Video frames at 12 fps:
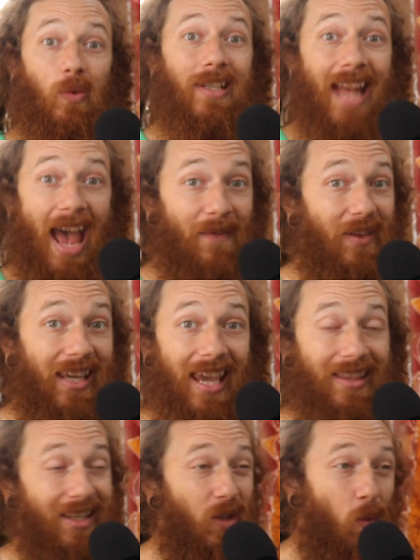as we
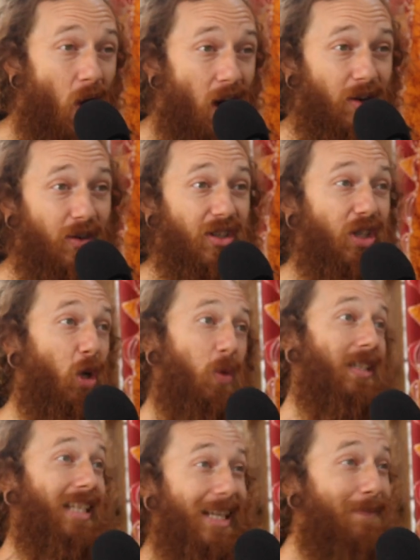navigate these waters and
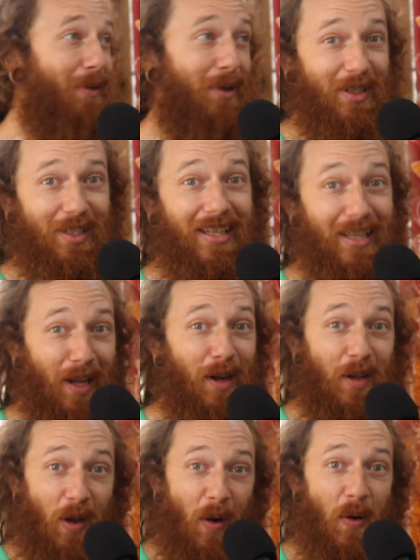go deeper into the
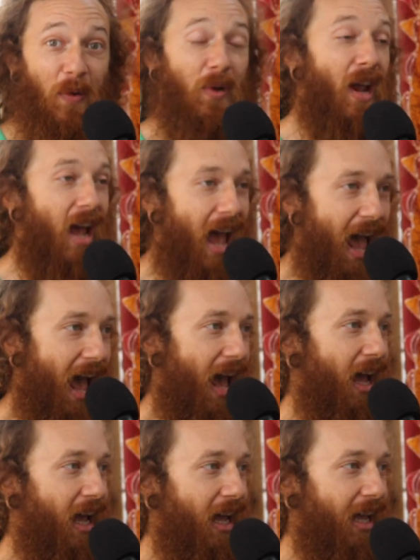unknown
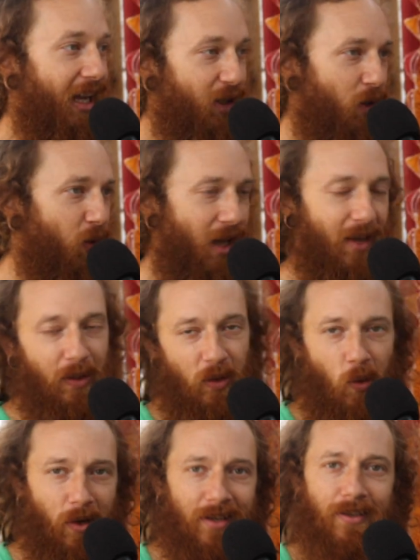in
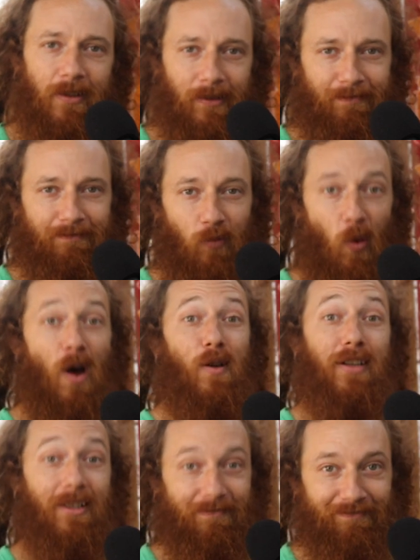2022.
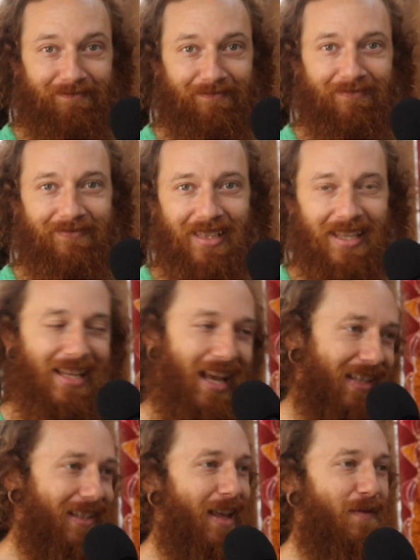Welcome to the
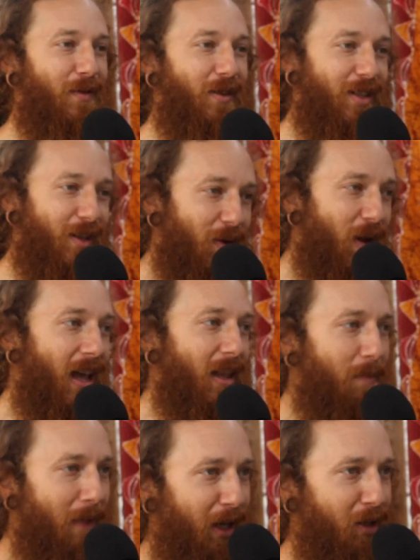next level, into
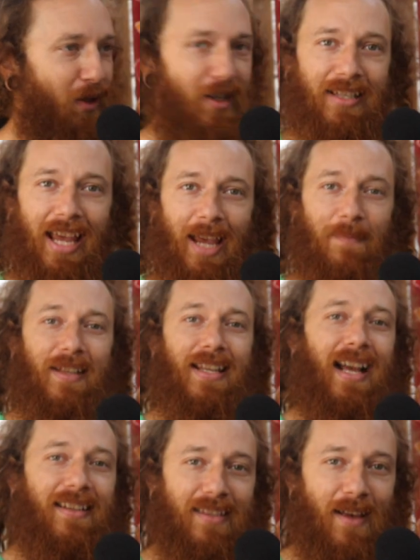the Matrix game, the
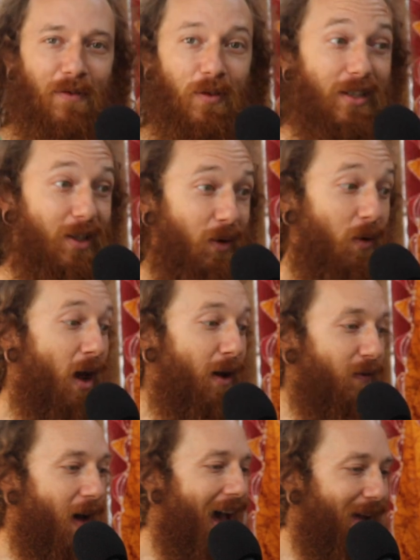next level into
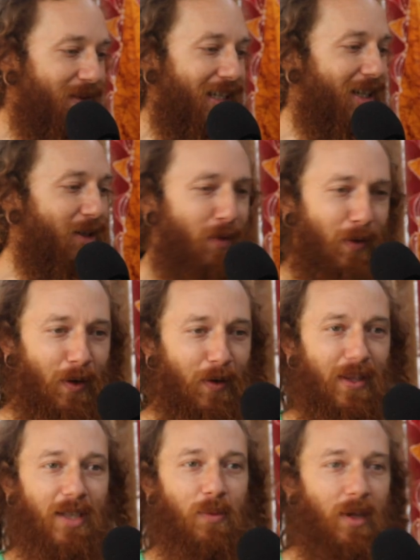5D New
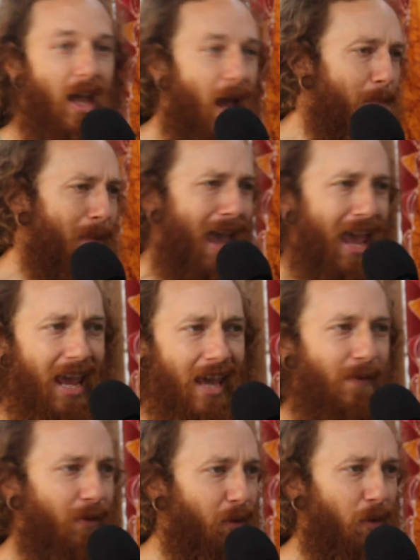Earth as we
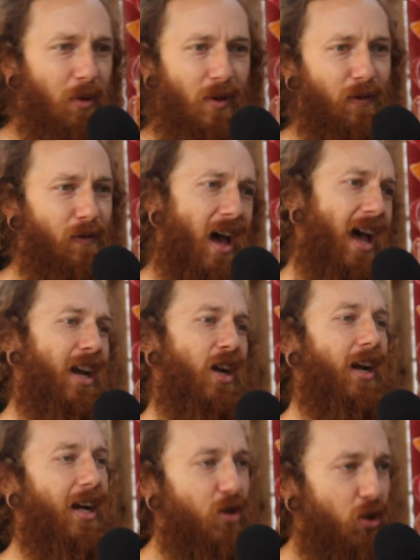pave through the
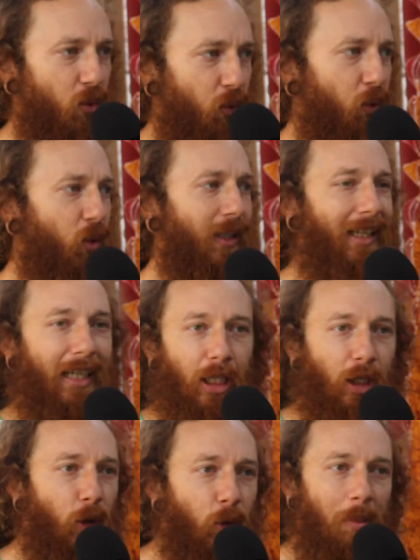fire and truly
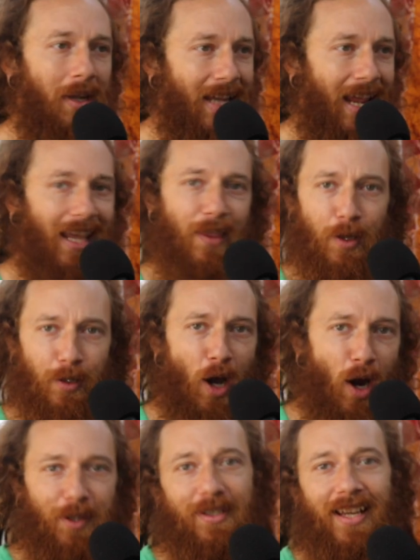illuminate the
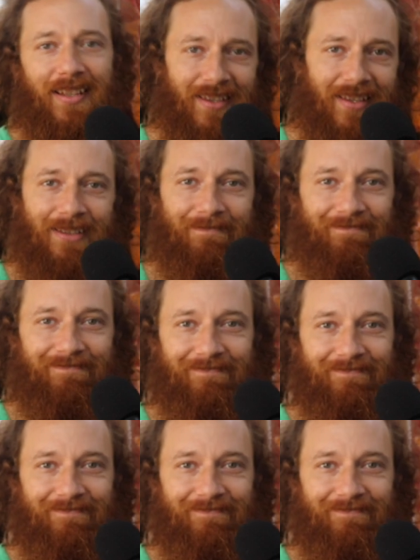darkness.